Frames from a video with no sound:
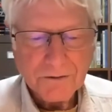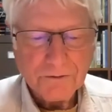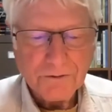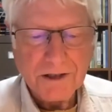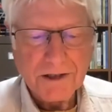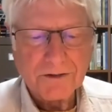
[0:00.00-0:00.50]

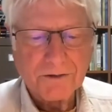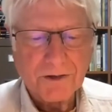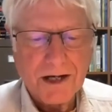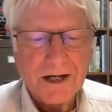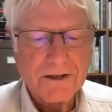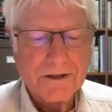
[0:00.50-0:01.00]
Feeding
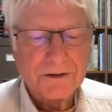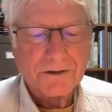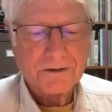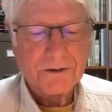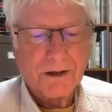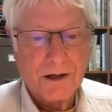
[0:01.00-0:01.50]
line
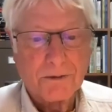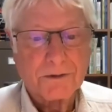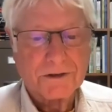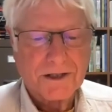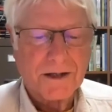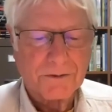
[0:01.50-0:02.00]
is always
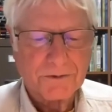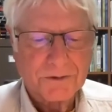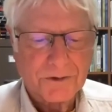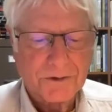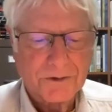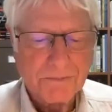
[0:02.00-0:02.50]

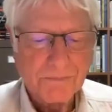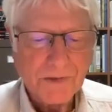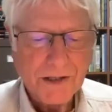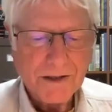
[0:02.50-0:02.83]
downstream